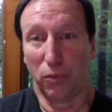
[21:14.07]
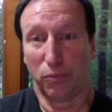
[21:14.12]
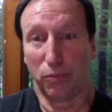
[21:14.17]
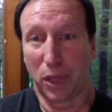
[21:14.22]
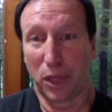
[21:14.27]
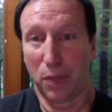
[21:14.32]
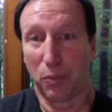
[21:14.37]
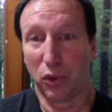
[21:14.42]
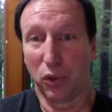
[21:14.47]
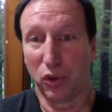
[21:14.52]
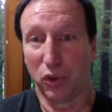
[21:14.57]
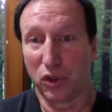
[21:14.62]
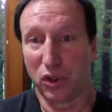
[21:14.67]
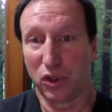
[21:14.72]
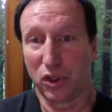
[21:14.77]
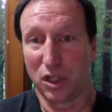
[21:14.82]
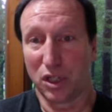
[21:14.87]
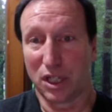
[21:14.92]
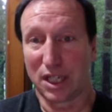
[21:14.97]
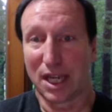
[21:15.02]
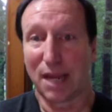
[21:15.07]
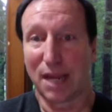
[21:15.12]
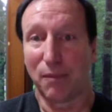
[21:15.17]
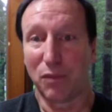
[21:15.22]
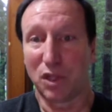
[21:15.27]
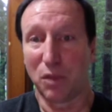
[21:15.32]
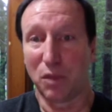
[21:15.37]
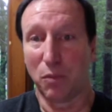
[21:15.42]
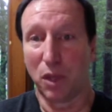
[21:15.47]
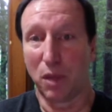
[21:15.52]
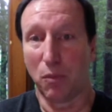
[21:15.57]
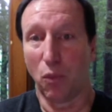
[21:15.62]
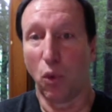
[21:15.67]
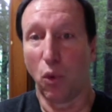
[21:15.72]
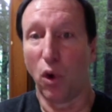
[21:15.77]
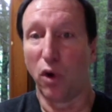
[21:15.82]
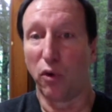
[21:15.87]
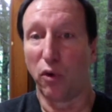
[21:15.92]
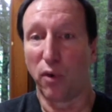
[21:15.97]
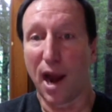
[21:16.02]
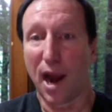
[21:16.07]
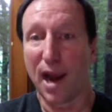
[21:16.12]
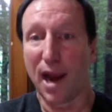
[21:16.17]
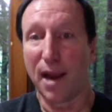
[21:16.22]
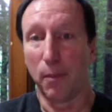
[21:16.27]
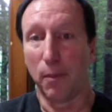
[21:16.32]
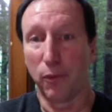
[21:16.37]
people seem to be more ripe